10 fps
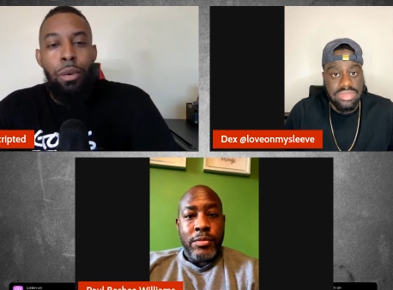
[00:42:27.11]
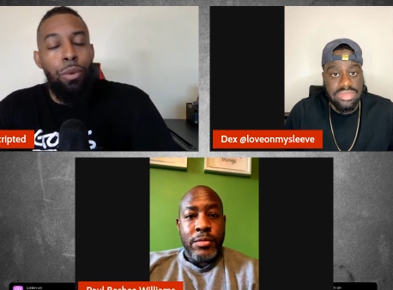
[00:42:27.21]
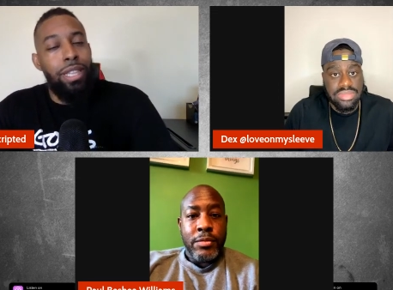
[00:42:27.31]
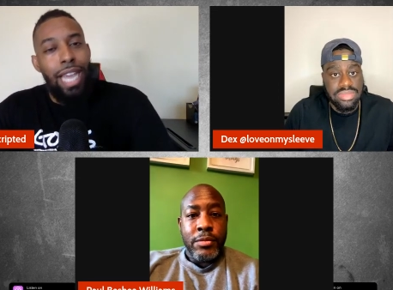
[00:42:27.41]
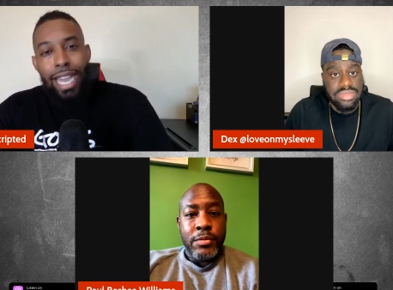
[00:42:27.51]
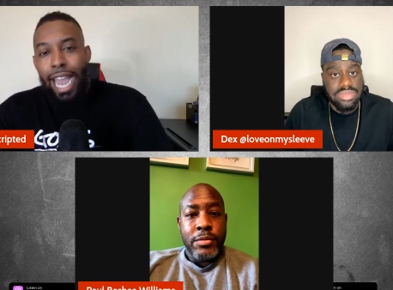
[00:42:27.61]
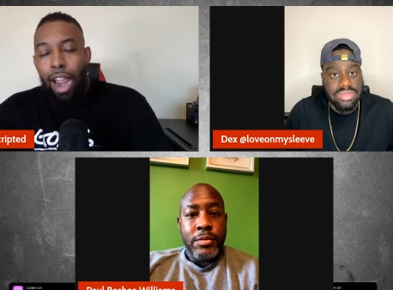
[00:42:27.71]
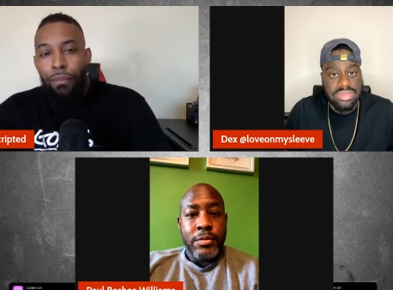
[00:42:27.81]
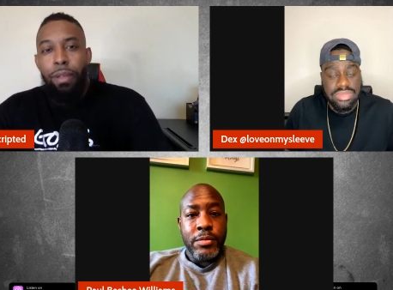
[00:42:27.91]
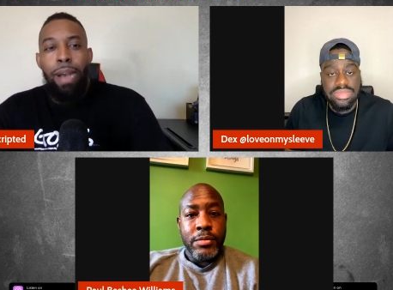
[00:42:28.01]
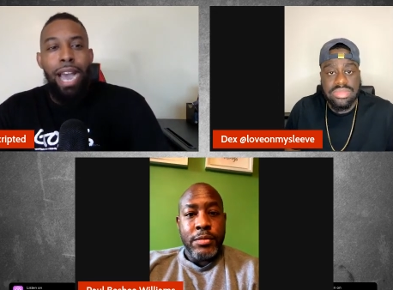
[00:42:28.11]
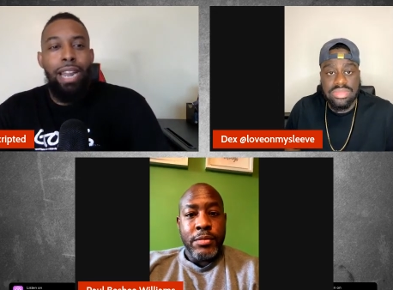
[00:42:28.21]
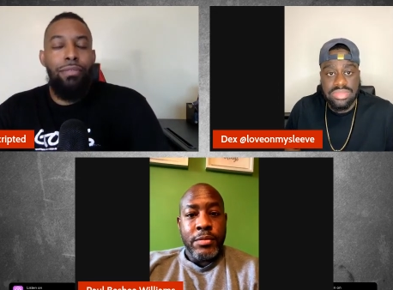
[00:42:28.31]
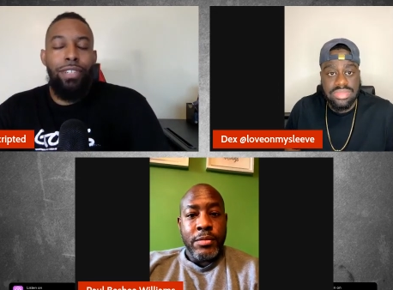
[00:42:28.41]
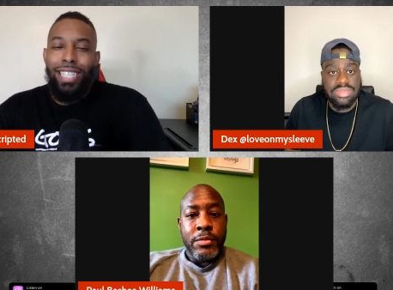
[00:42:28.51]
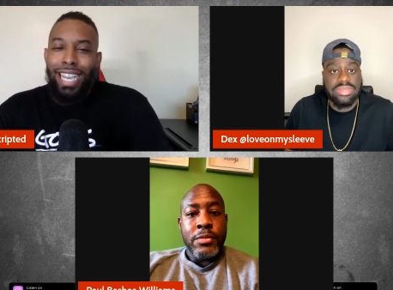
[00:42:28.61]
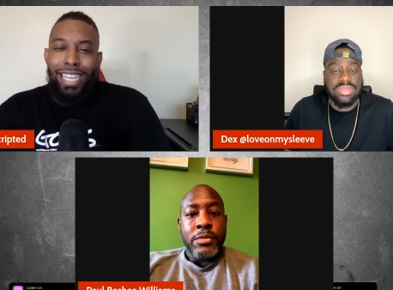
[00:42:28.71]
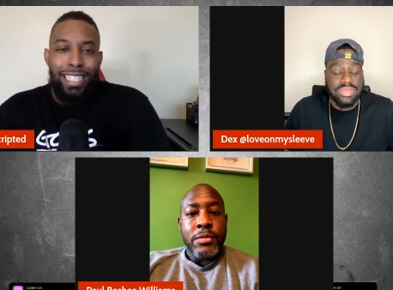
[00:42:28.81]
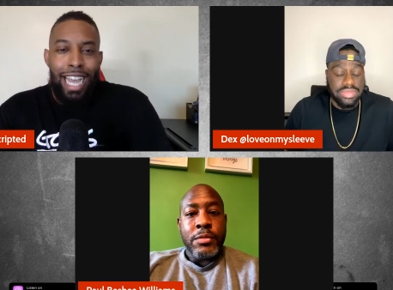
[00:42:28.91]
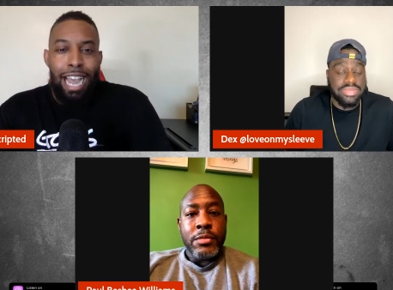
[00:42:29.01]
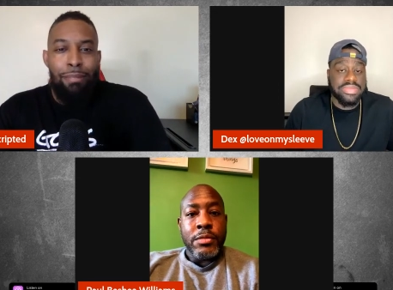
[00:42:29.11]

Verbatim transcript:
Speaker 1: We thank everybody for taking time